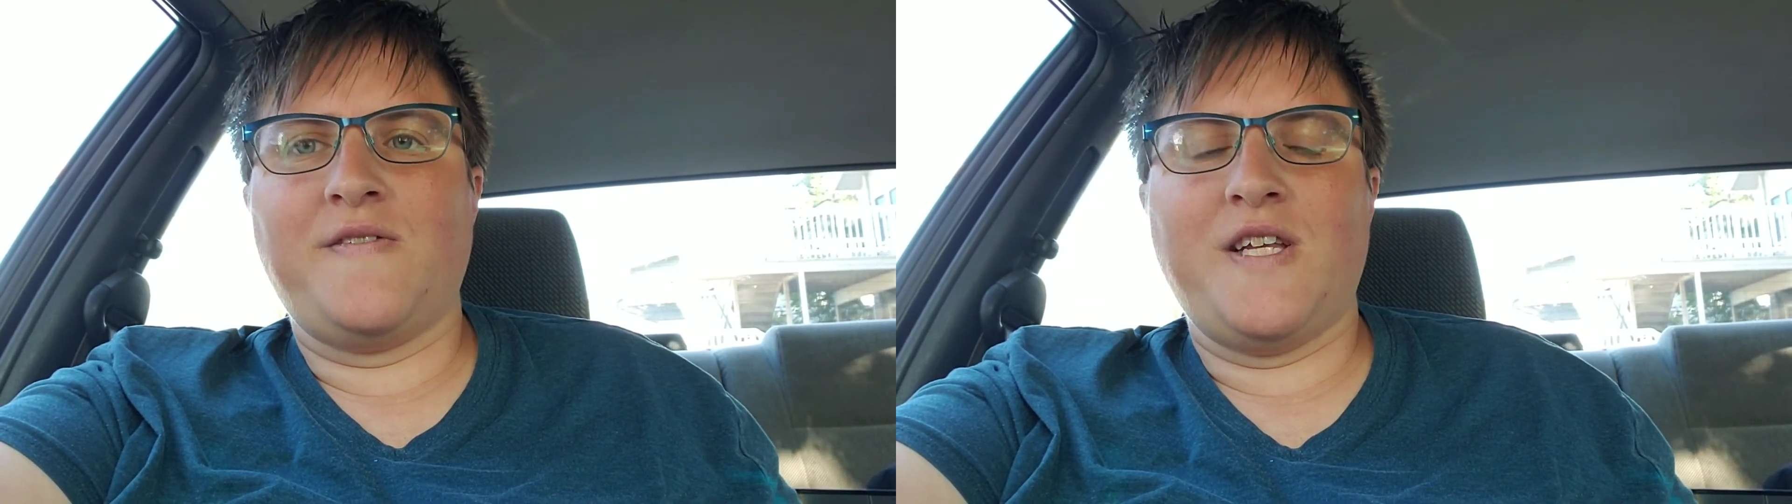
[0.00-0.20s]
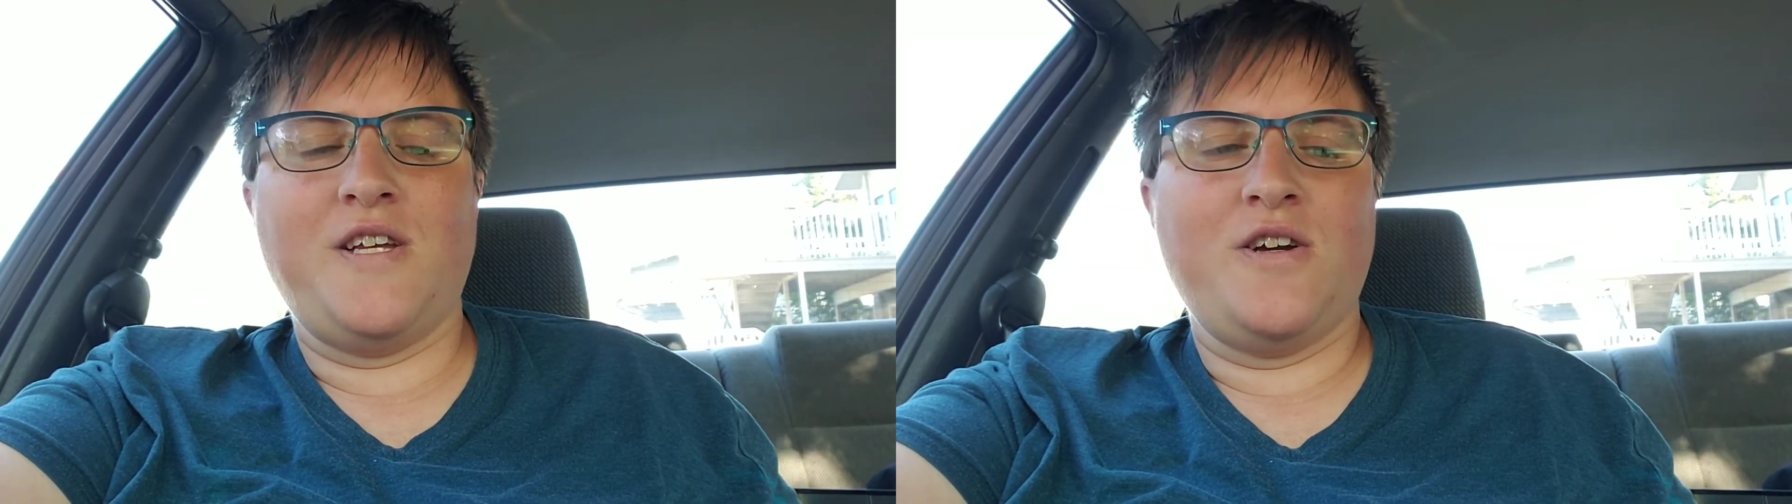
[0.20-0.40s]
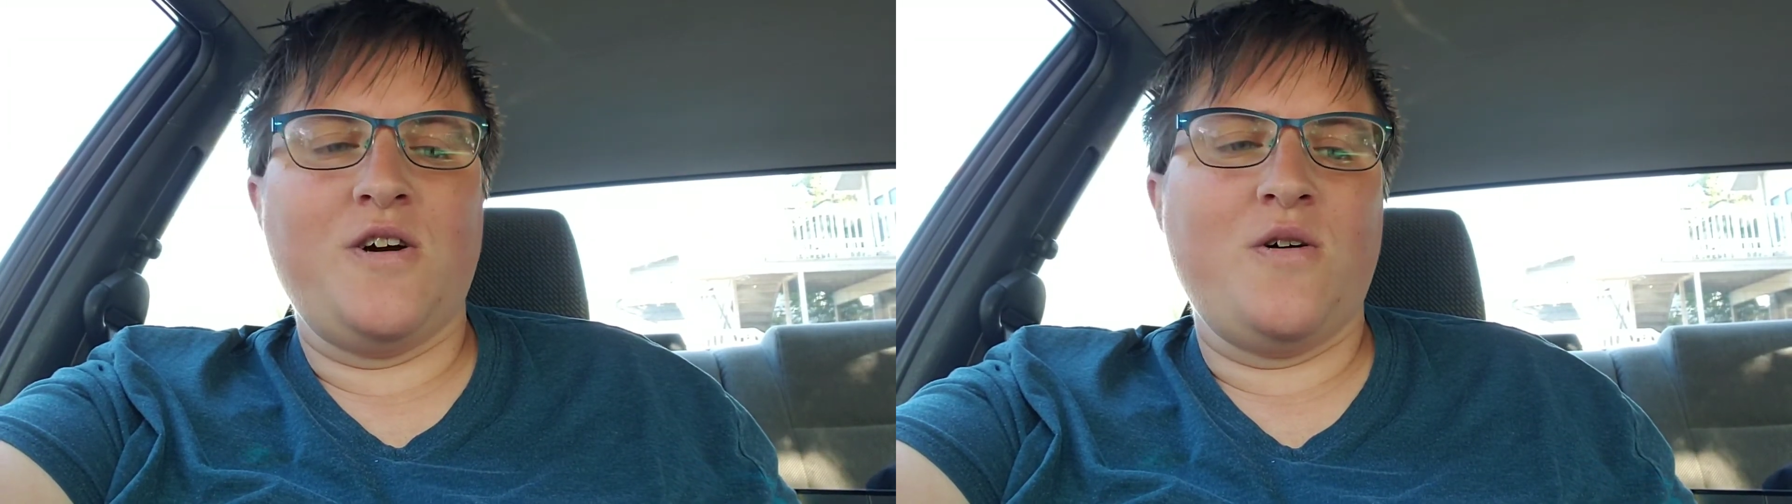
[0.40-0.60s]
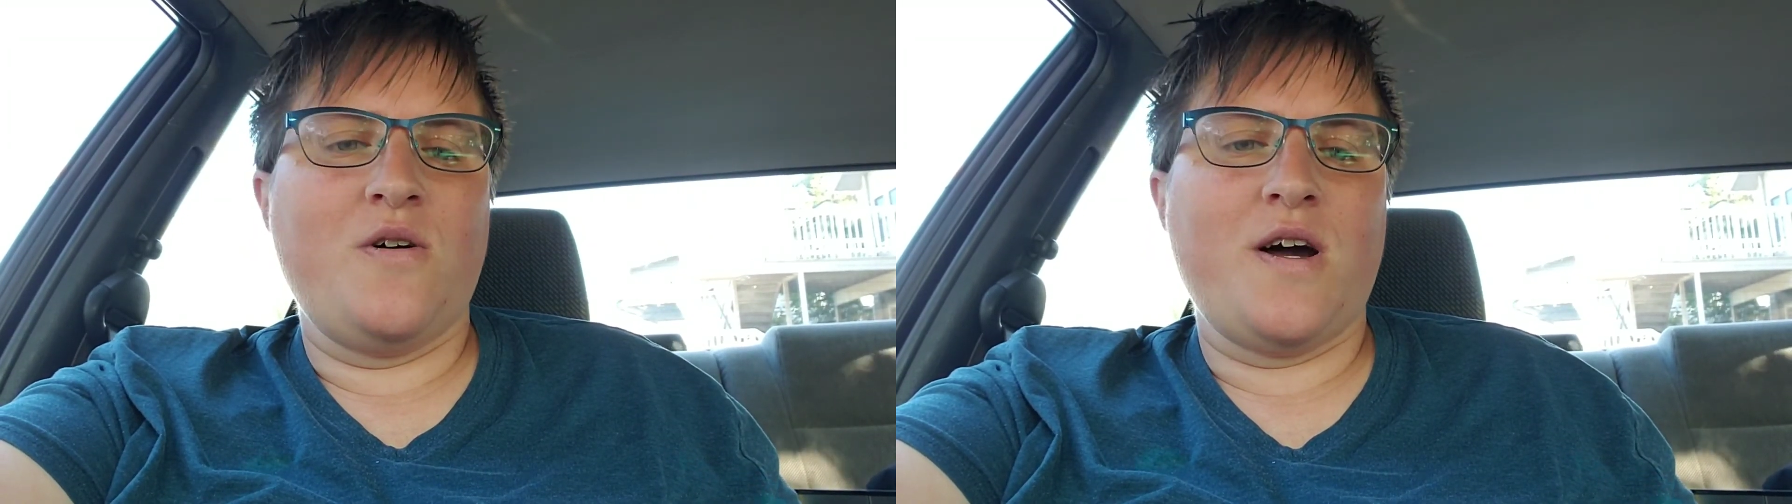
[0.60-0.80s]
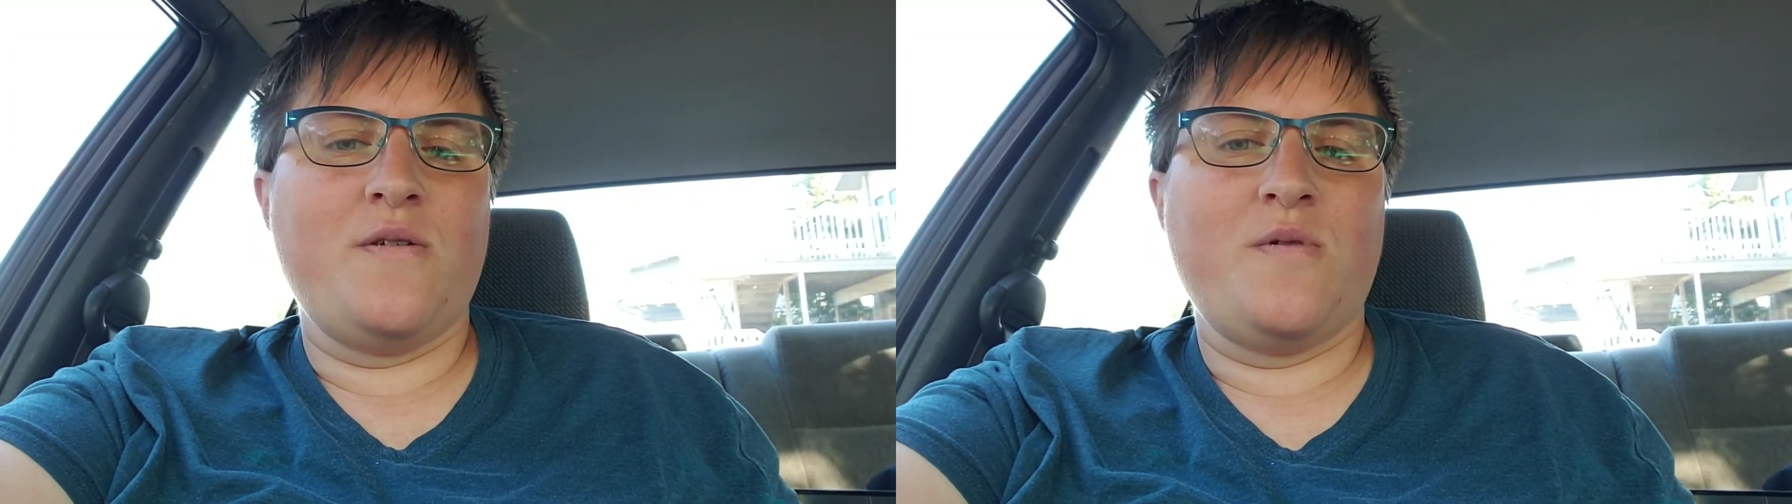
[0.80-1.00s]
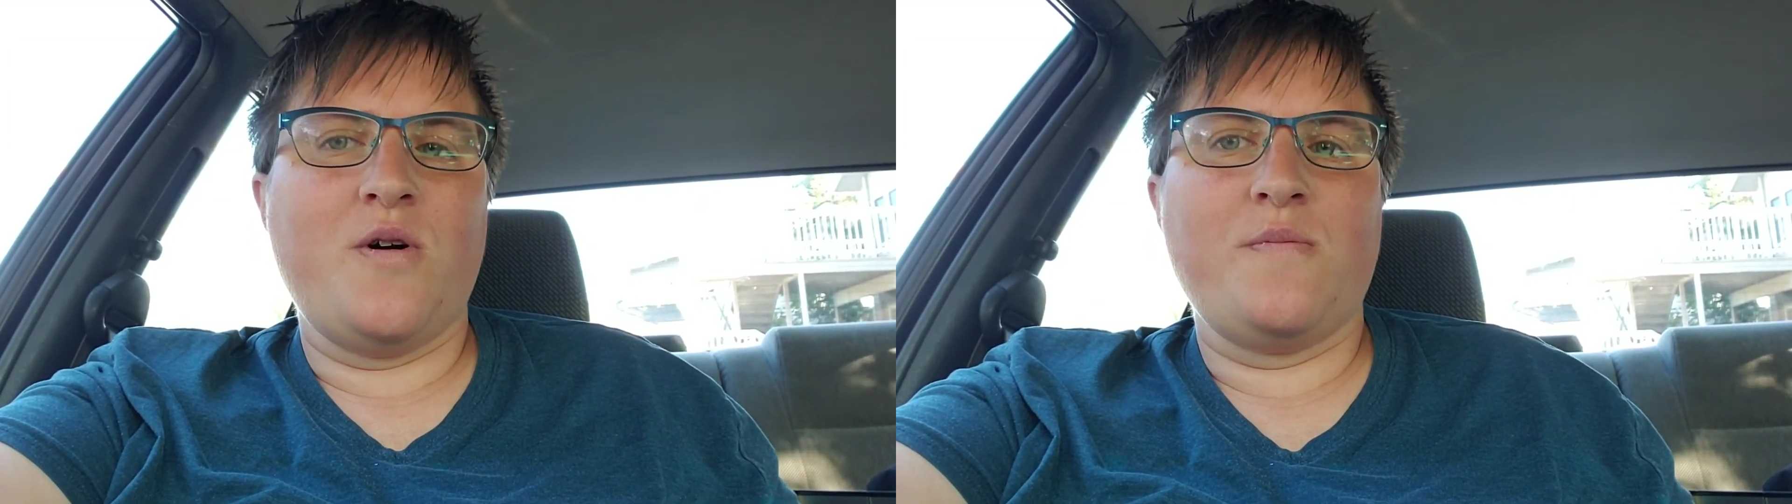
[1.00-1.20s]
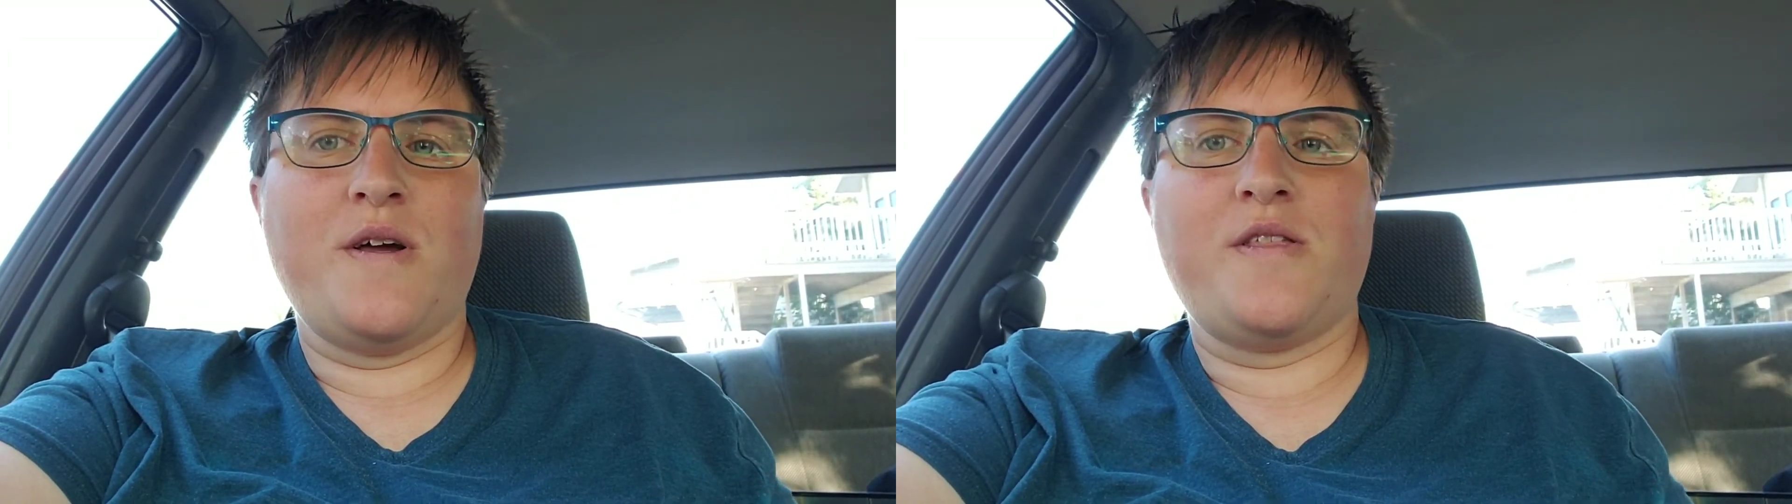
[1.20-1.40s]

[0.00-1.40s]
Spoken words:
video, I wrote my